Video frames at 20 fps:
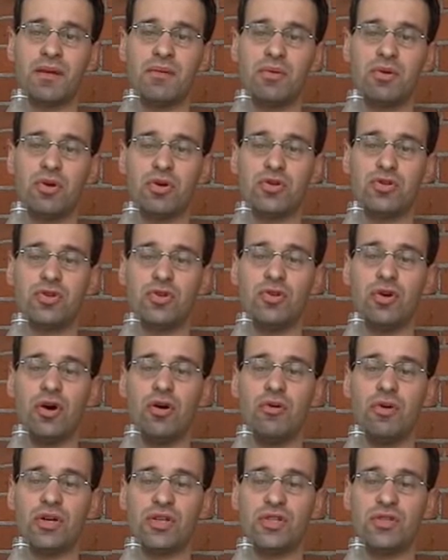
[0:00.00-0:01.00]
Because you
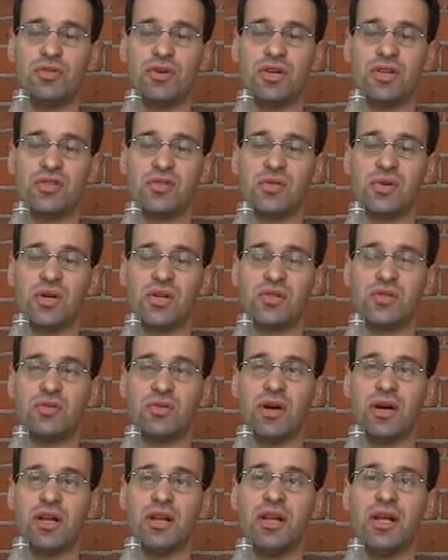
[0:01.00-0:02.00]
know what, swill, swill,
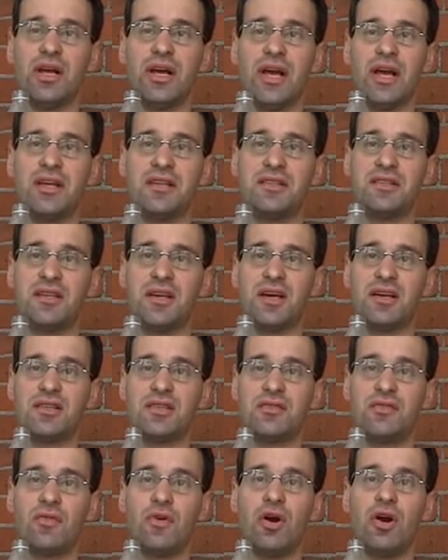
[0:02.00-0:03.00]
swill, it
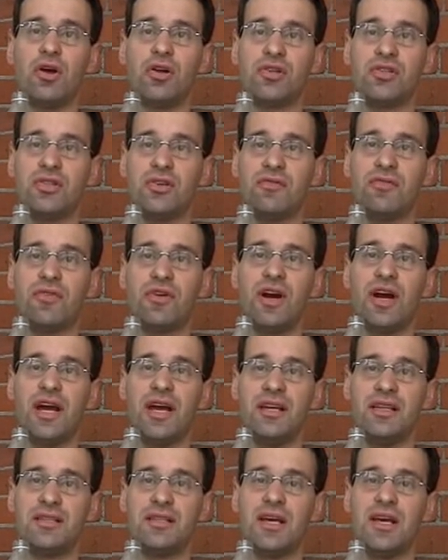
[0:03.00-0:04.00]
says world's a
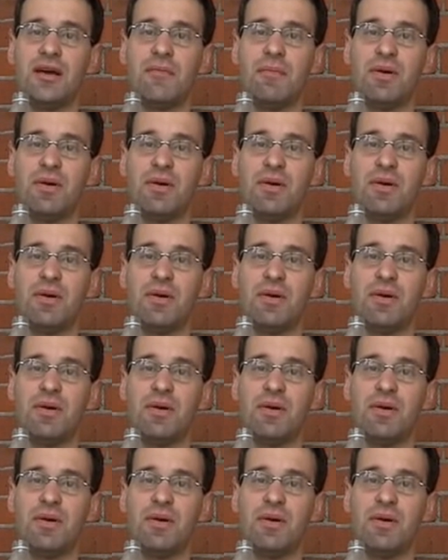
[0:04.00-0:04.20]
phrase,